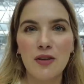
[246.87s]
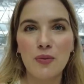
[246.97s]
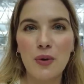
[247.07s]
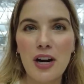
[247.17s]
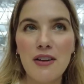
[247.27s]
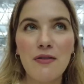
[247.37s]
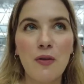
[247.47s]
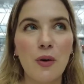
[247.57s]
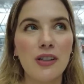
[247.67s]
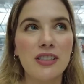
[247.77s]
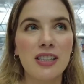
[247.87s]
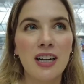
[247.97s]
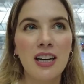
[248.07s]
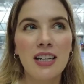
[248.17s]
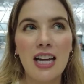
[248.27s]
like rainforest
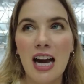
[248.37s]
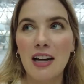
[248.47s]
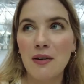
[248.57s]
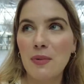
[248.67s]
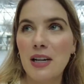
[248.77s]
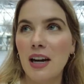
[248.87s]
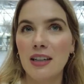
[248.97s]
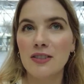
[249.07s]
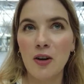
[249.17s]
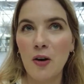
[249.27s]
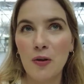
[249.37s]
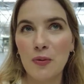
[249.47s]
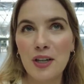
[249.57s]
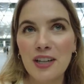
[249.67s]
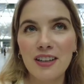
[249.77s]
canopy, and it's all
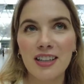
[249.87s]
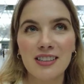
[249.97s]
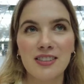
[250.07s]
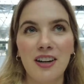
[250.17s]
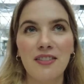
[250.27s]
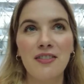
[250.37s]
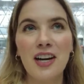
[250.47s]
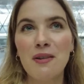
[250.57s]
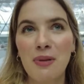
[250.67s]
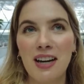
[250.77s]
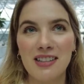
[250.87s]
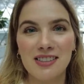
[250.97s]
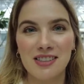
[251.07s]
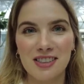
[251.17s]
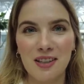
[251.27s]
real, like it's not fake plants or